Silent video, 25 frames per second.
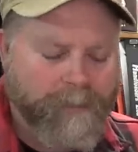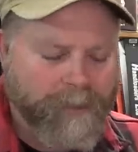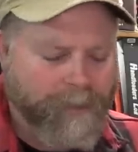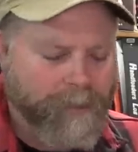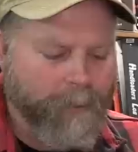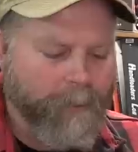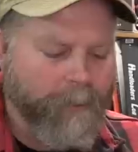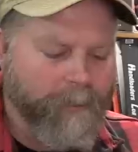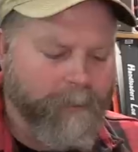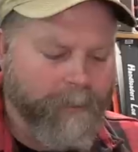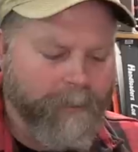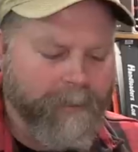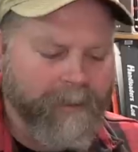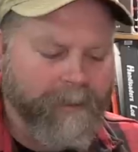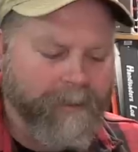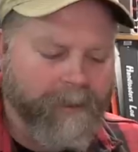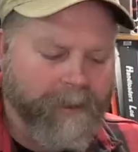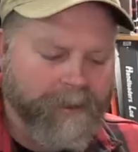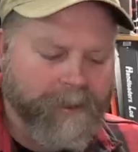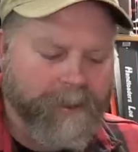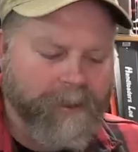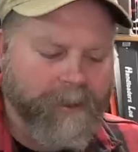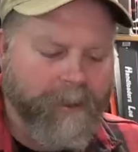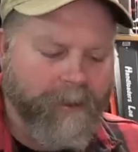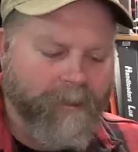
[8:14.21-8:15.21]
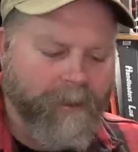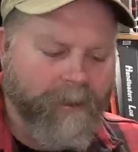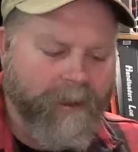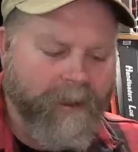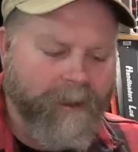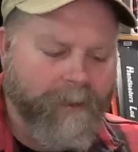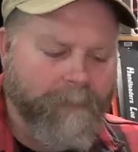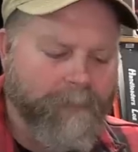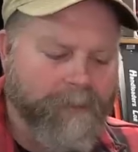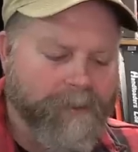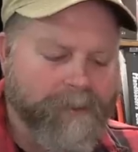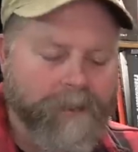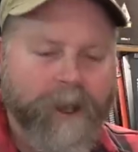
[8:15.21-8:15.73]
but the only one they listed
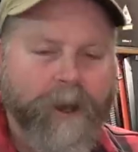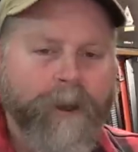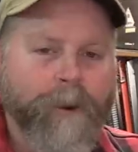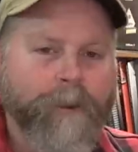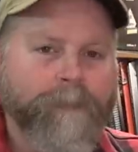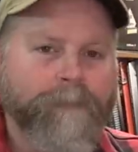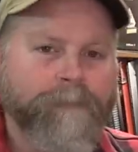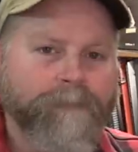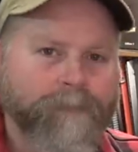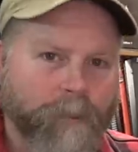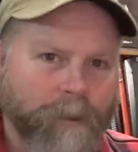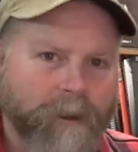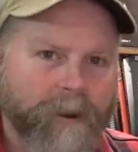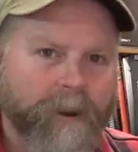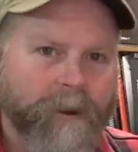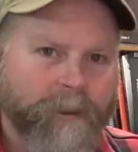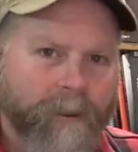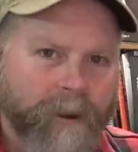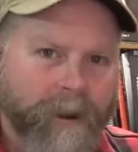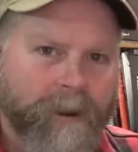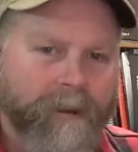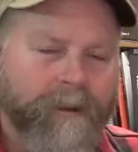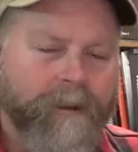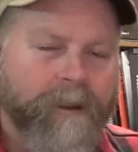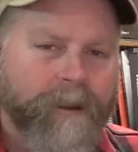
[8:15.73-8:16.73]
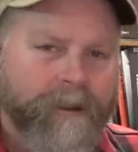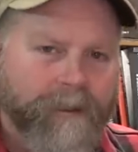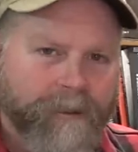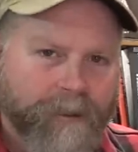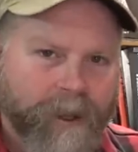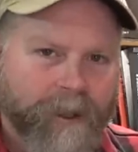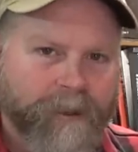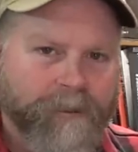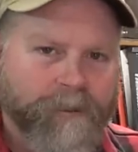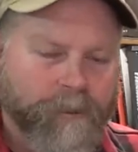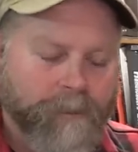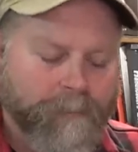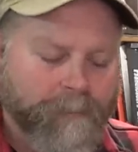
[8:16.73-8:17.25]
online was 140 grain
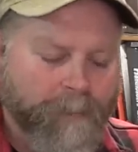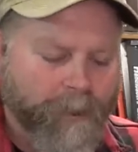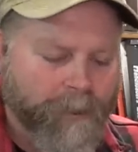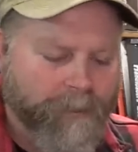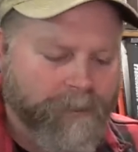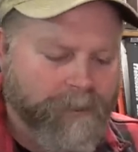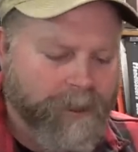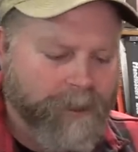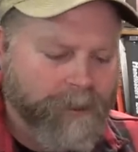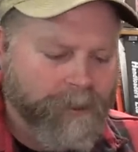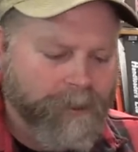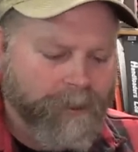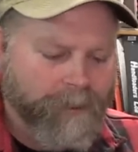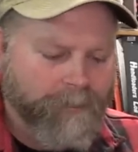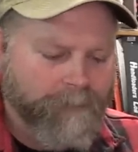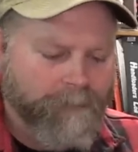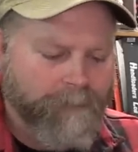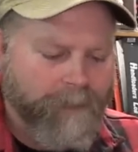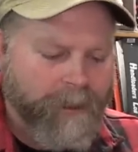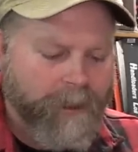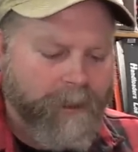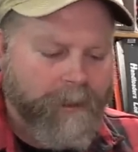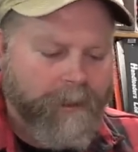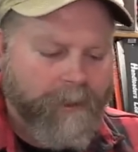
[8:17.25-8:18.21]
nozzler partition.